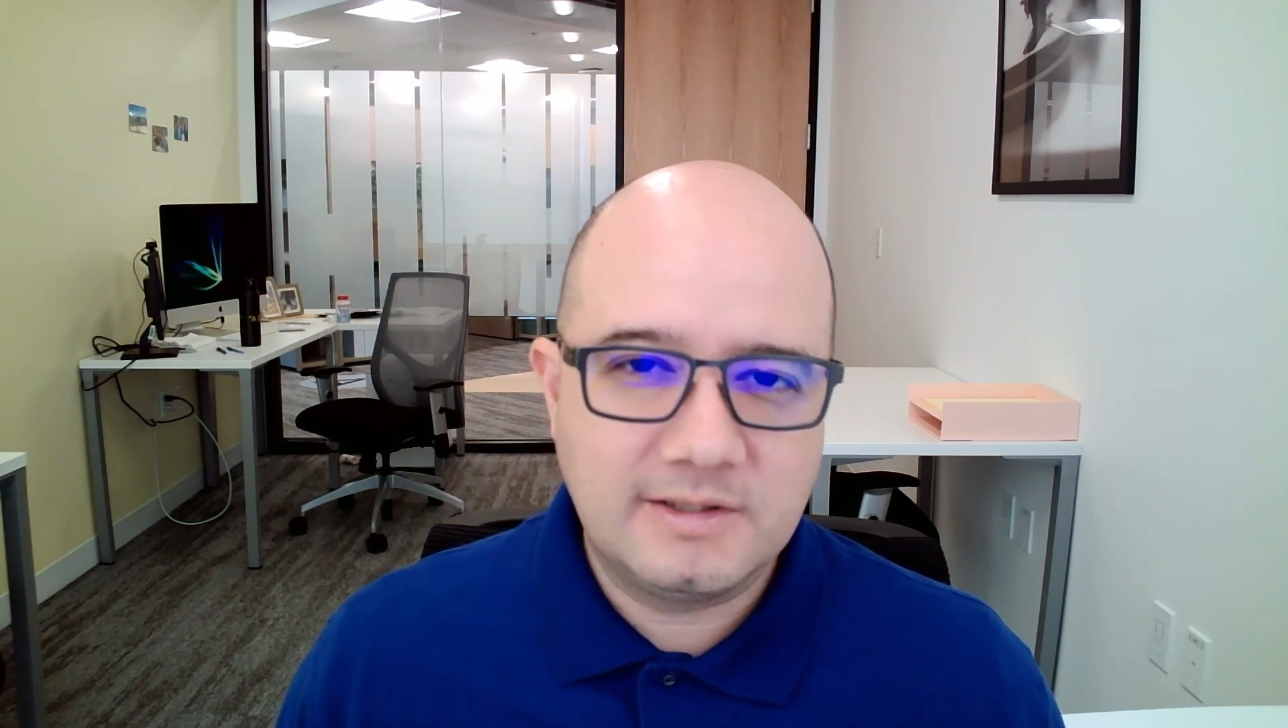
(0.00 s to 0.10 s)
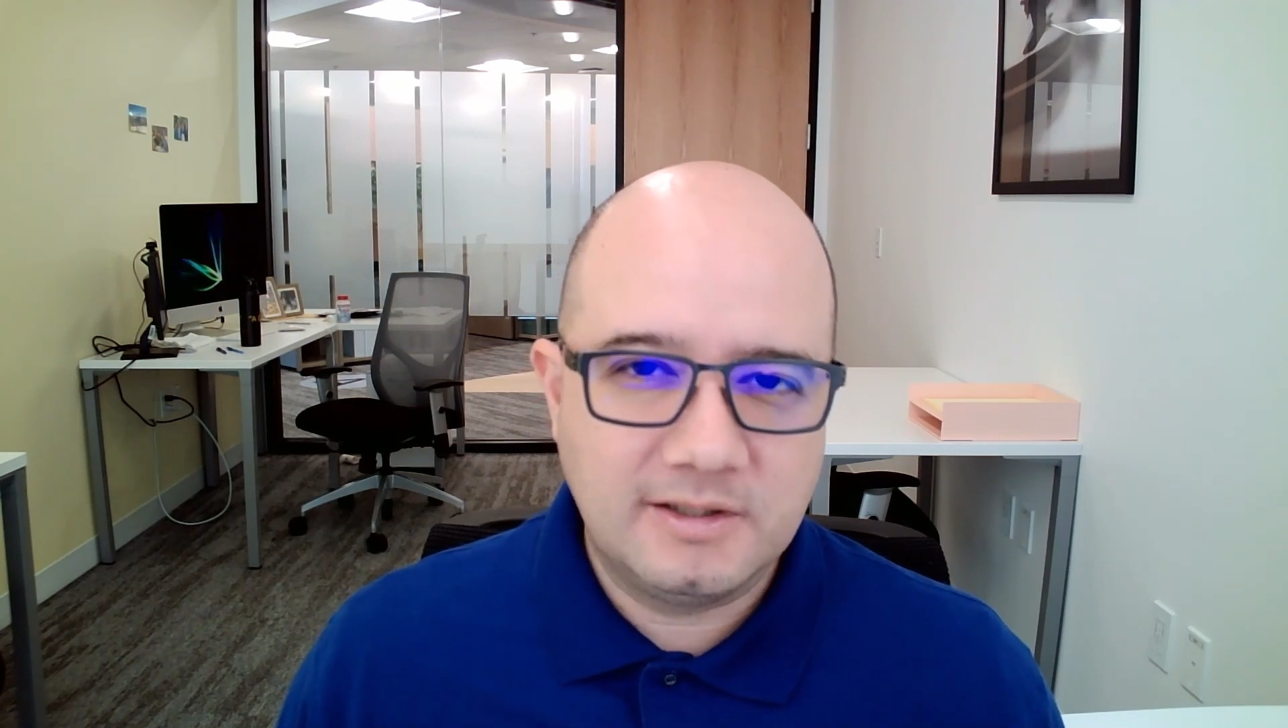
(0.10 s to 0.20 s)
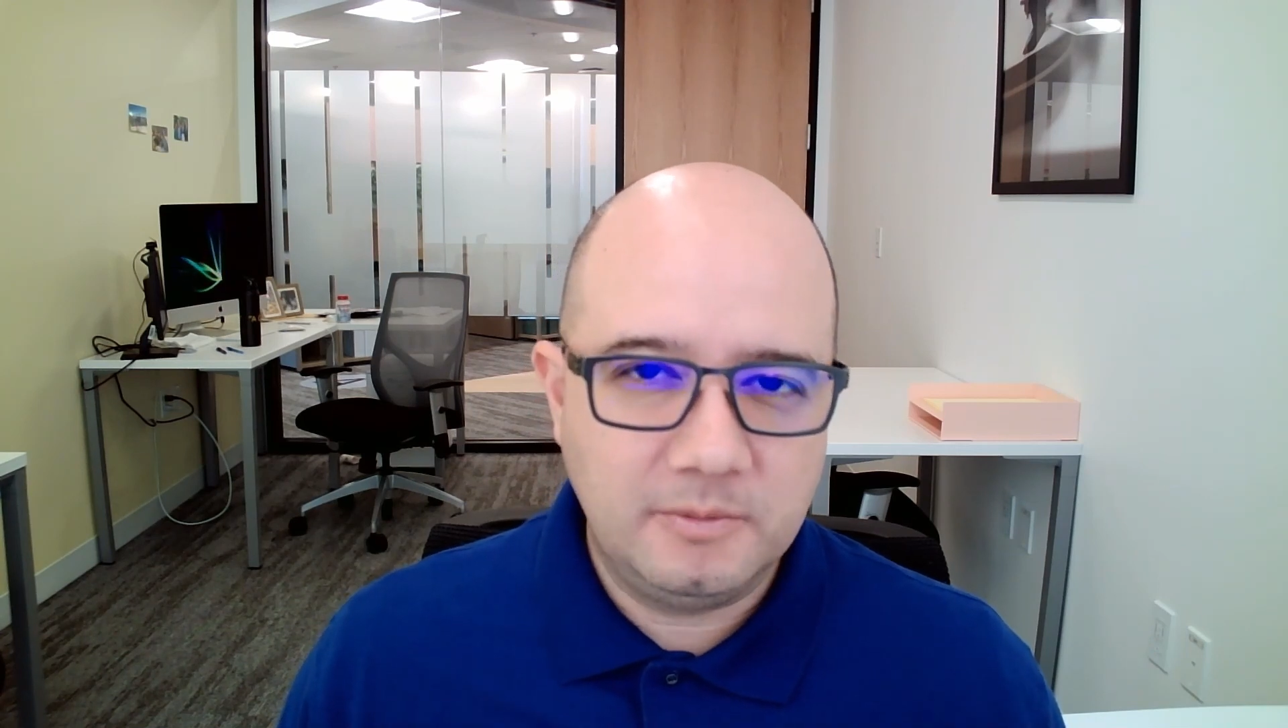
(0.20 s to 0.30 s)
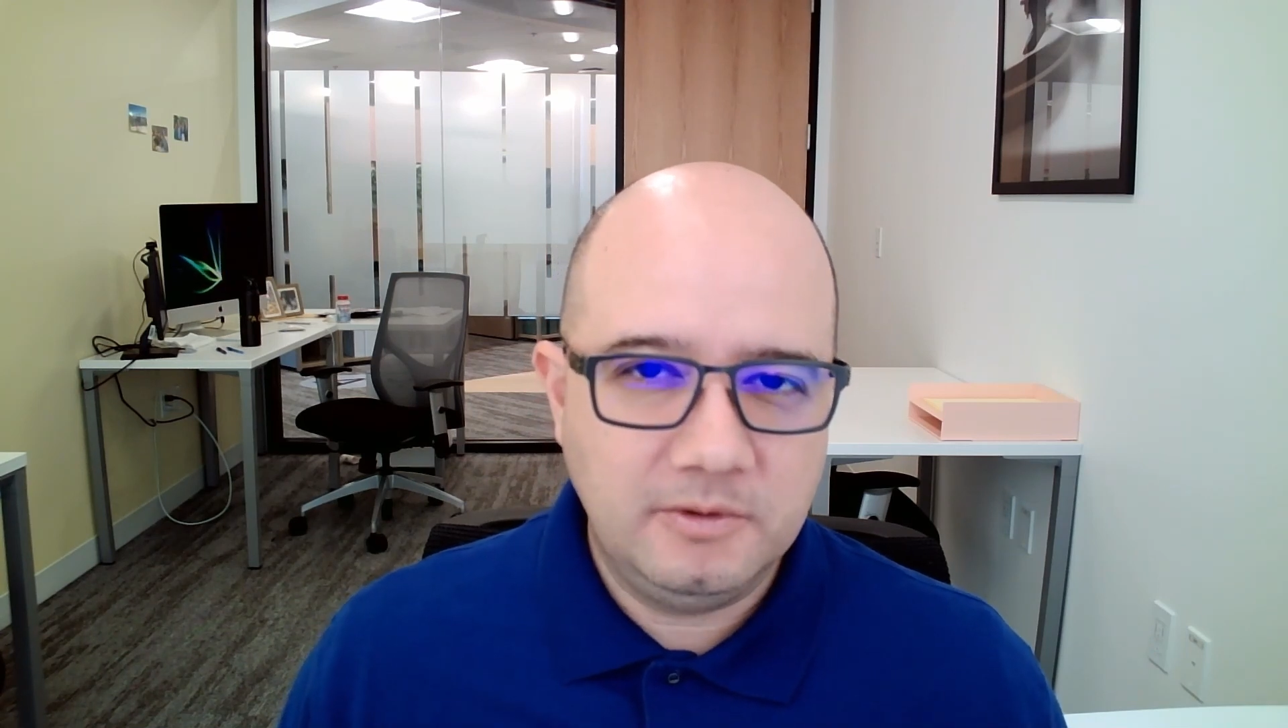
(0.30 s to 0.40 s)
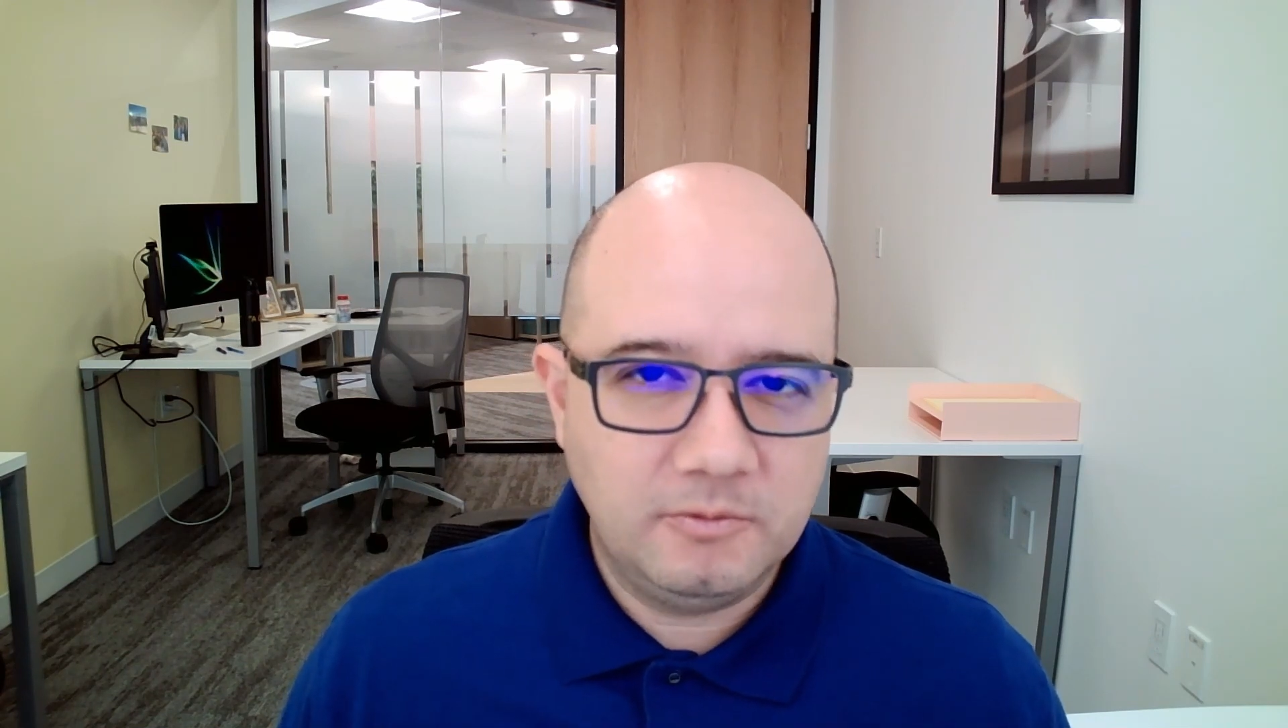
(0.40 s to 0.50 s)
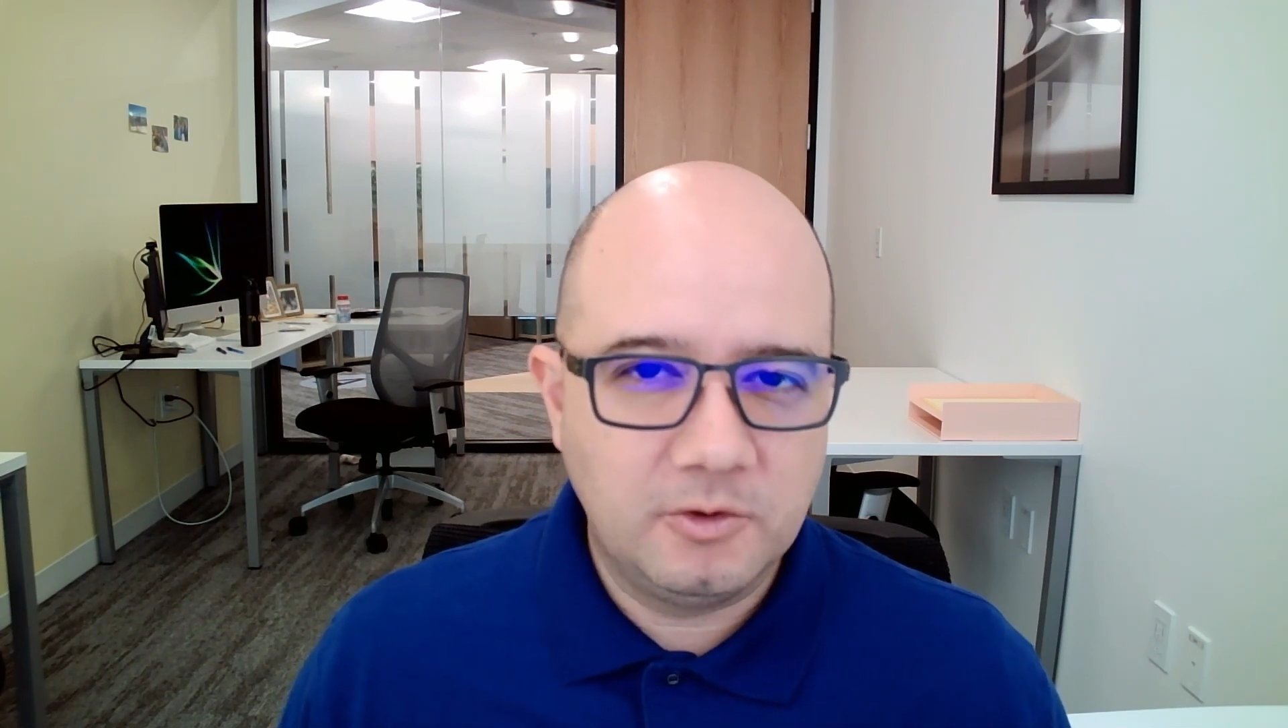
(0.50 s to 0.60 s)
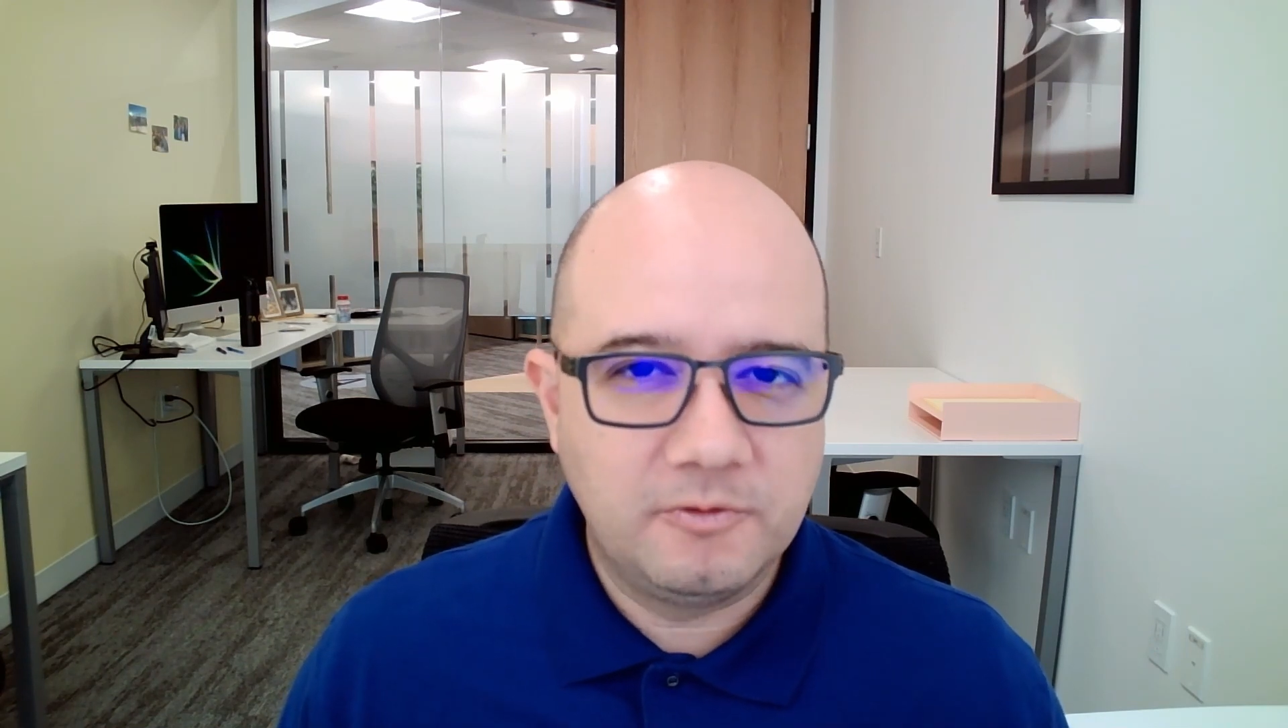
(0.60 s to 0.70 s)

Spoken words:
they're